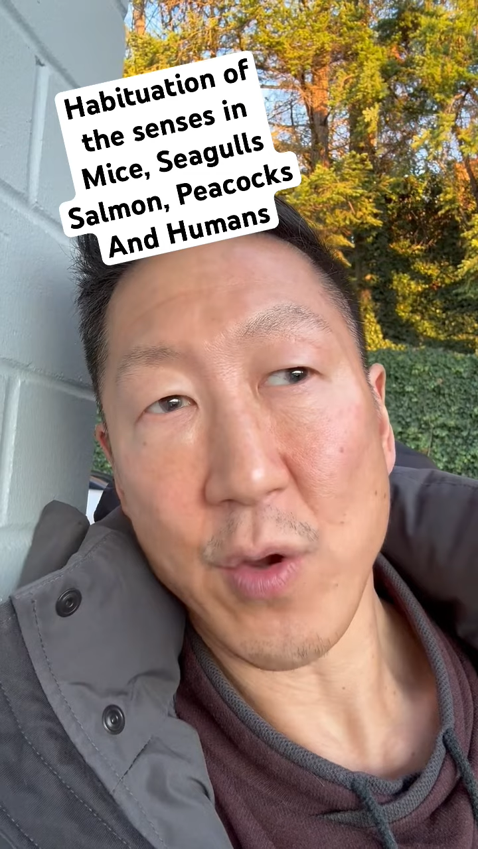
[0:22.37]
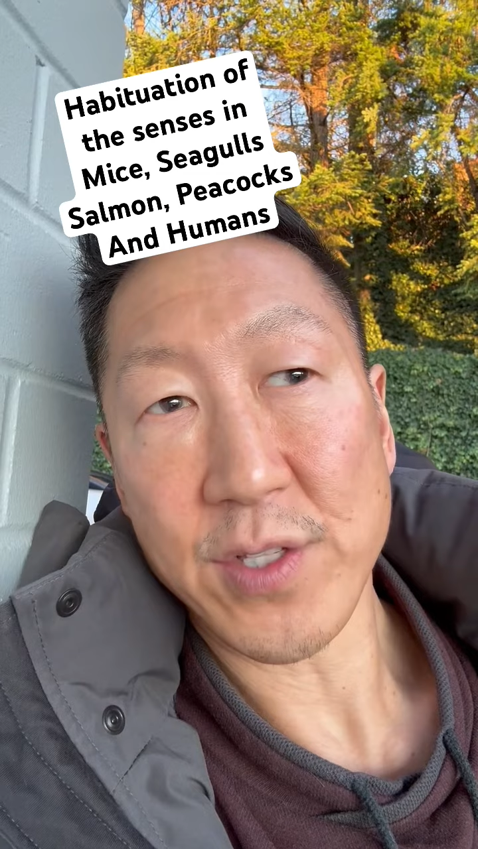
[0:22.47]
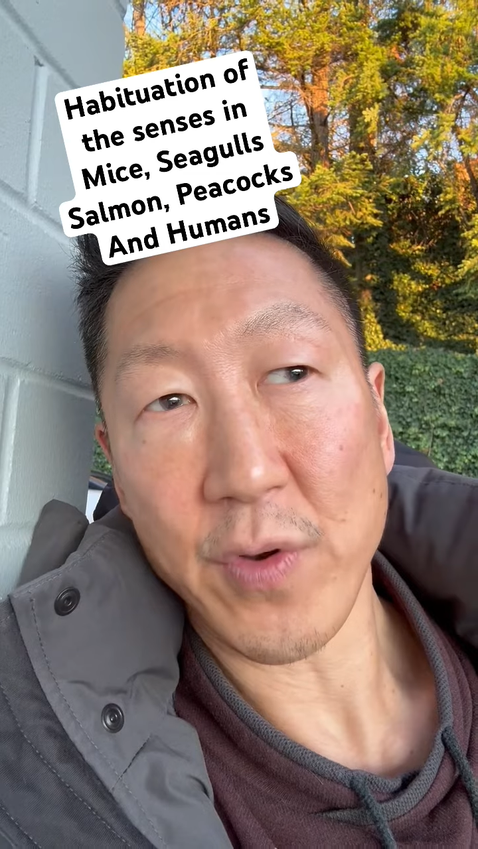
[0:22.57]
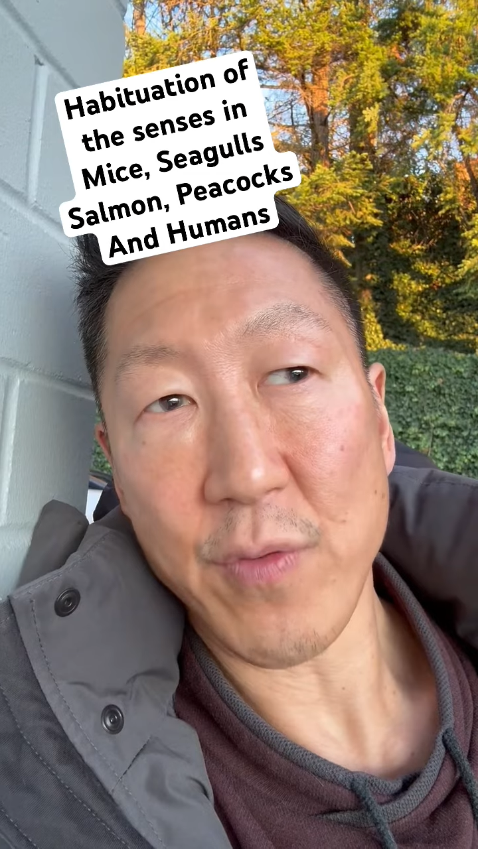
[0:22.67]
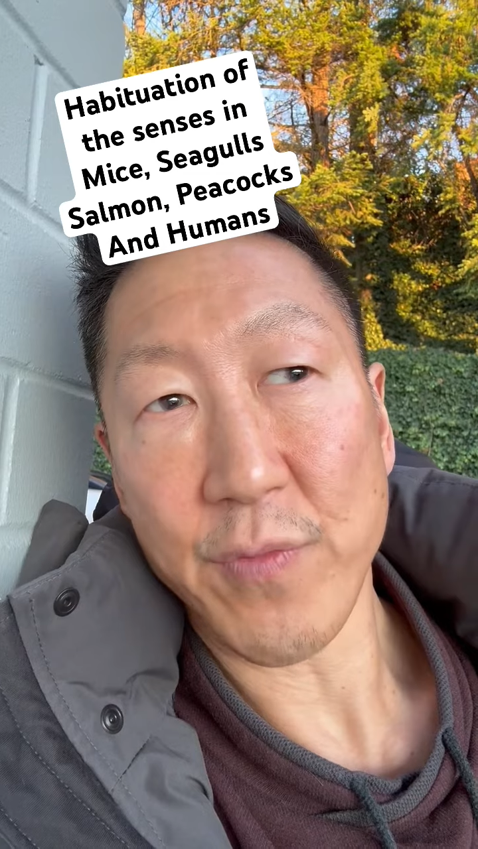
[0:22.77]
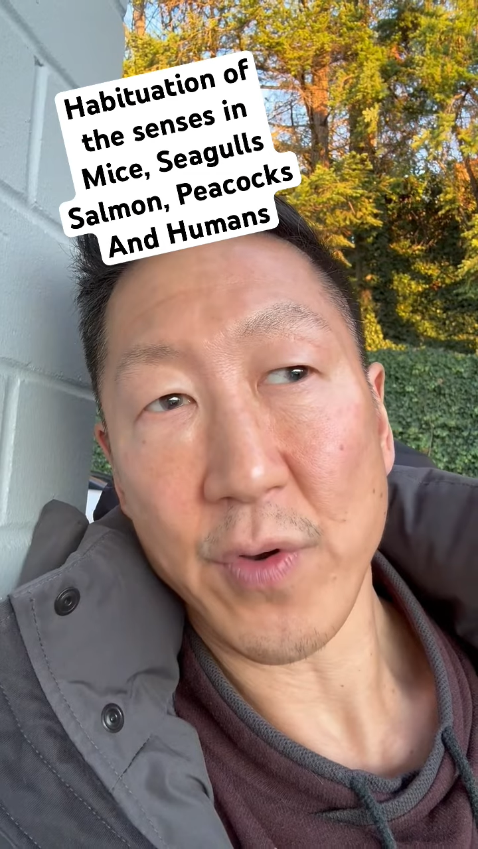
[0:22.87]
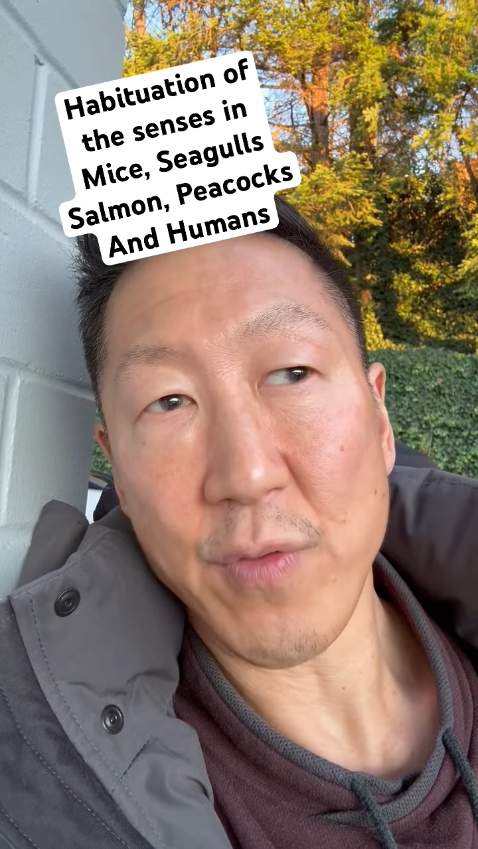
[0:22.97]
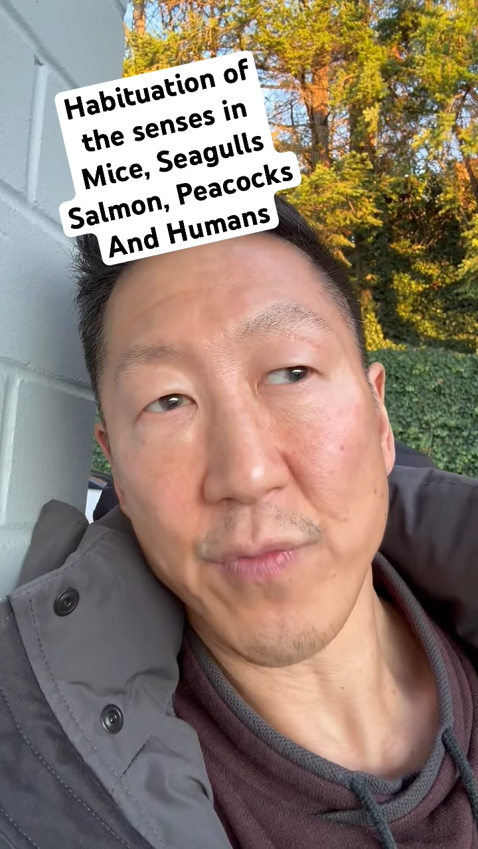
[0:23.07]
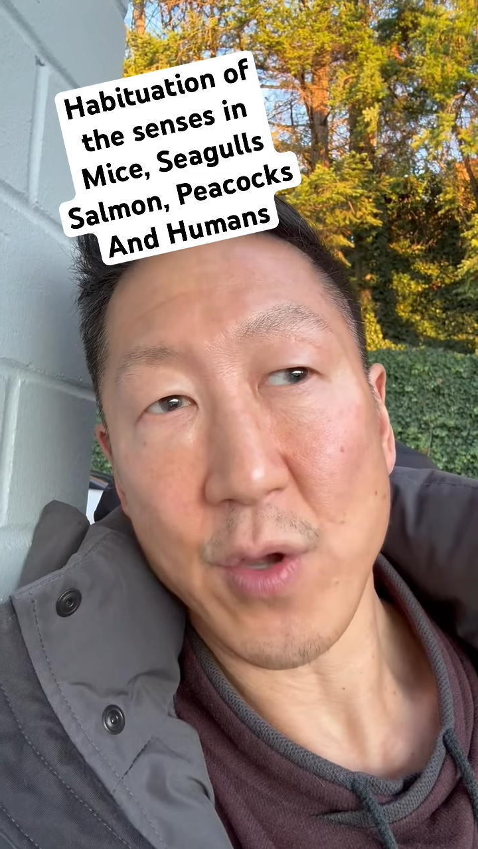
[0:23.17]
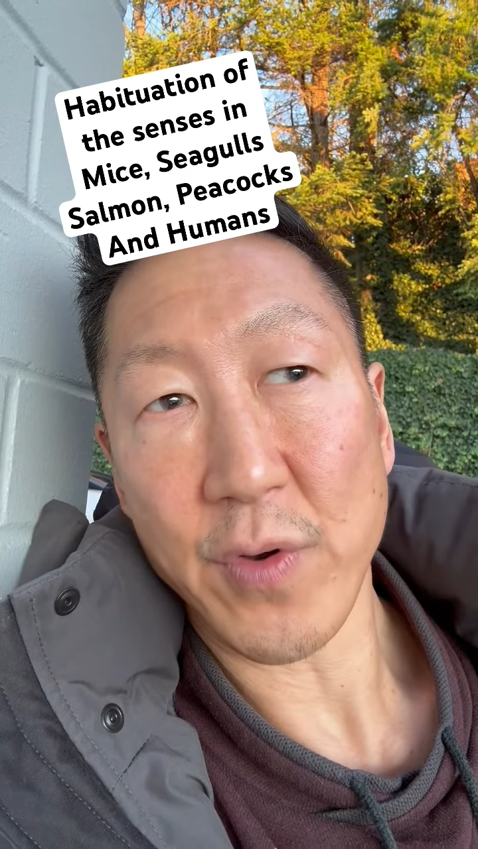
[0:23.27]
their
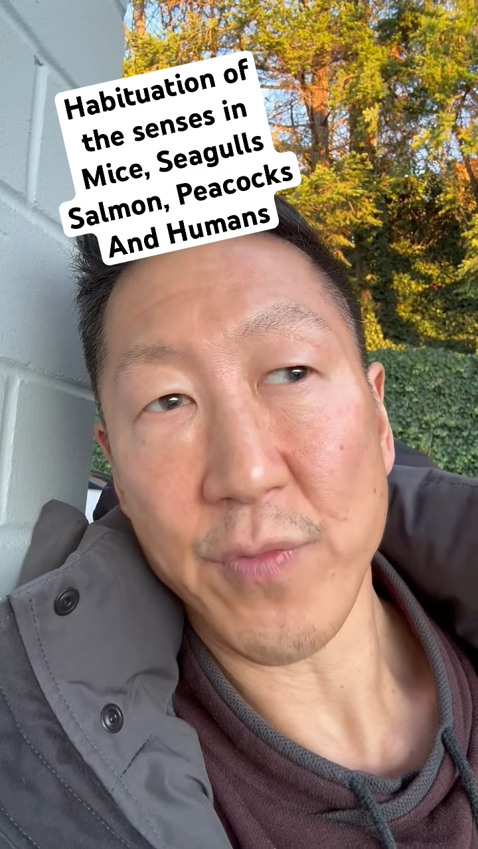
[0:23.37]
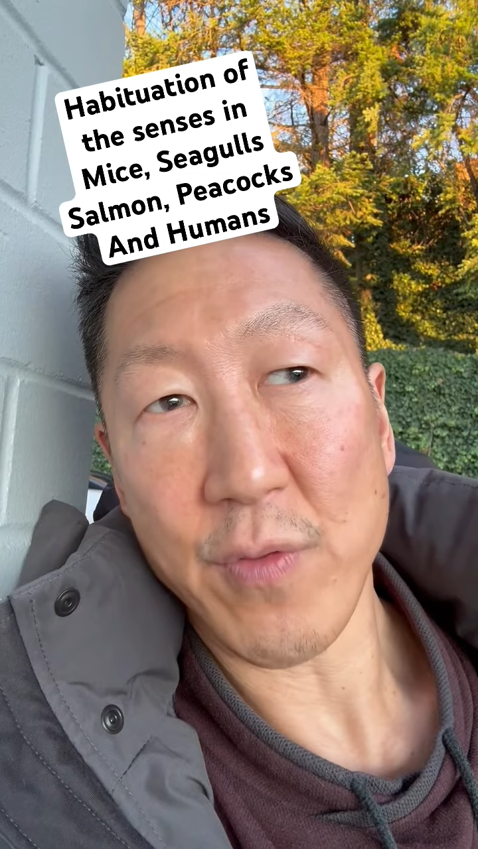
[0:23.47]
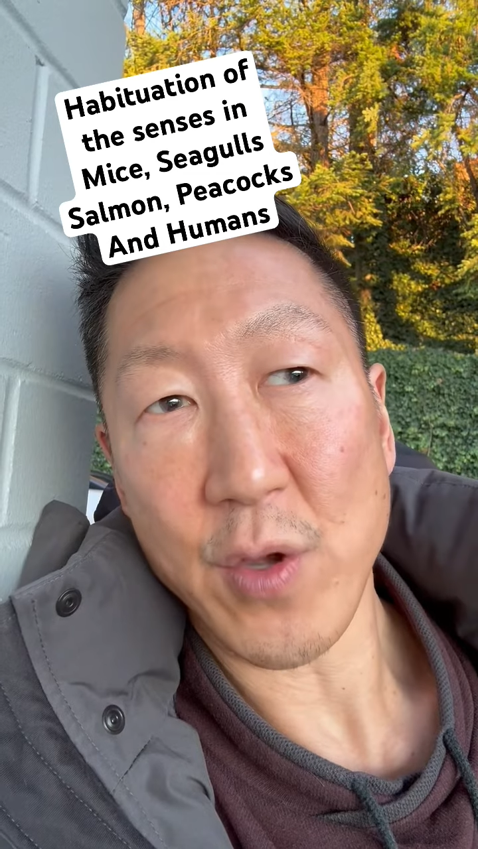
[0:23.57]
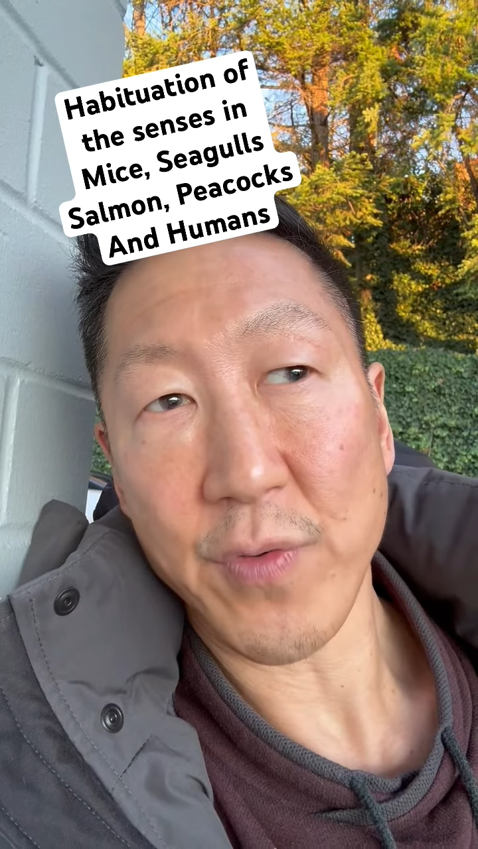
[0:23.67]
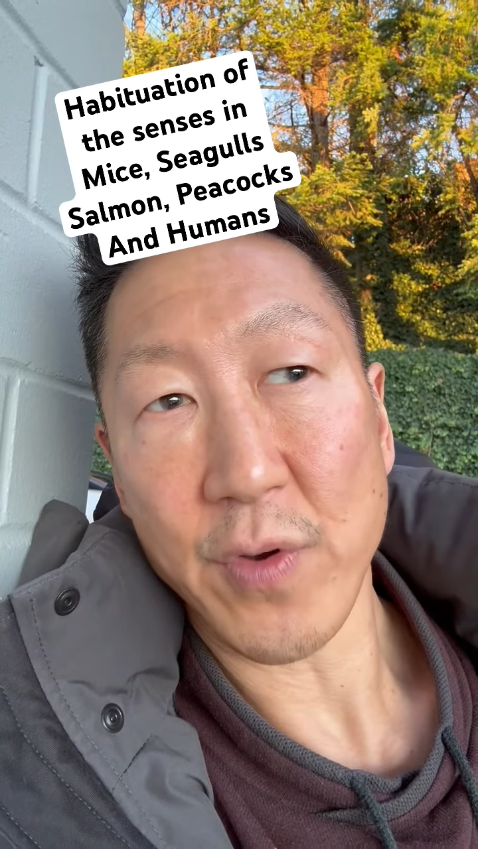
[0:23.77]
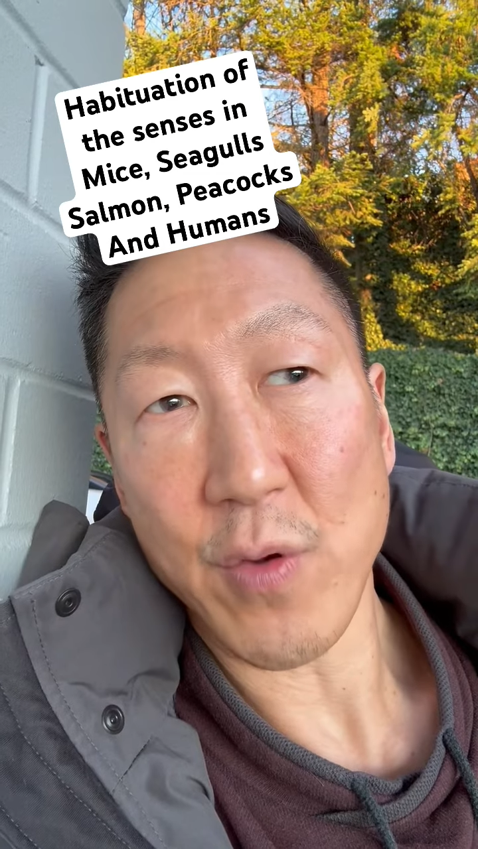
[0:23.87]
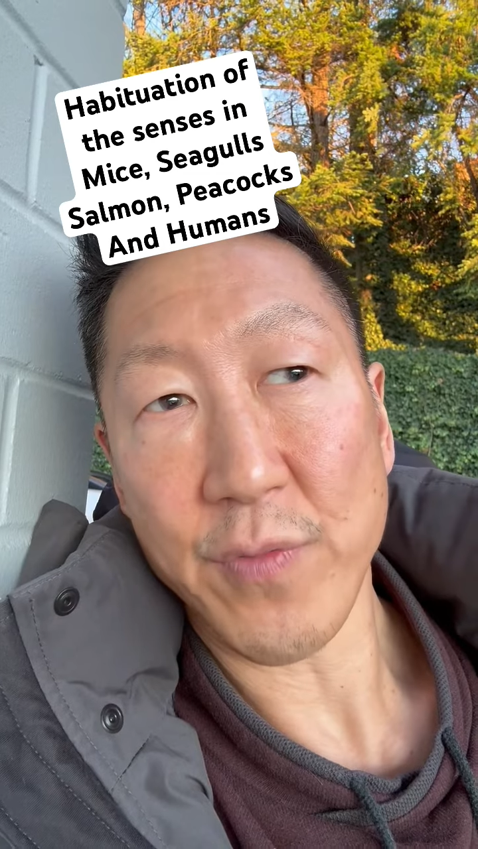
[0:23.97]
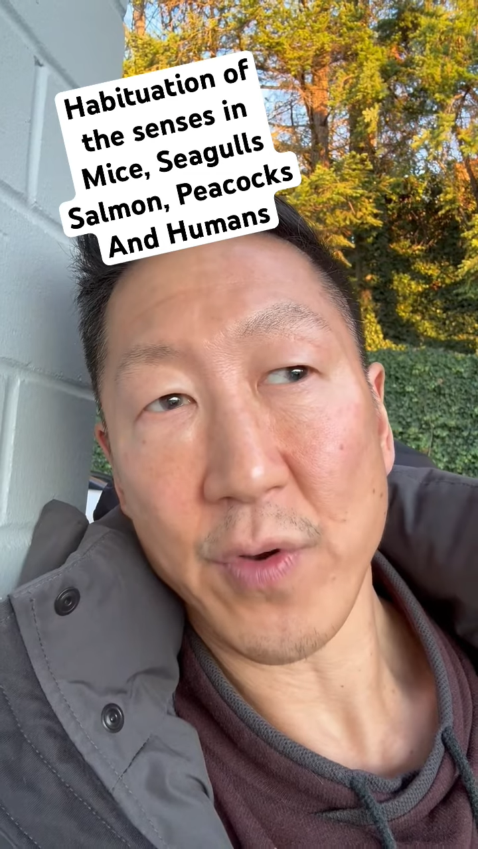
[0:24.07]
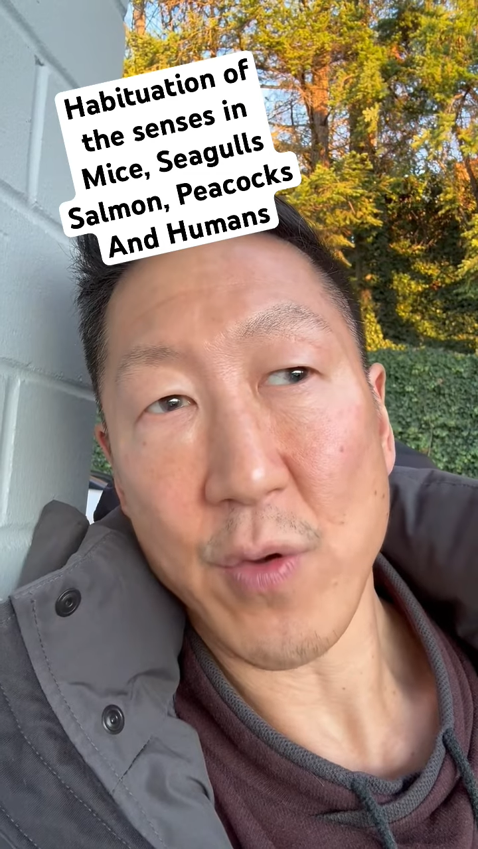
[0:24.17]
senses. For example,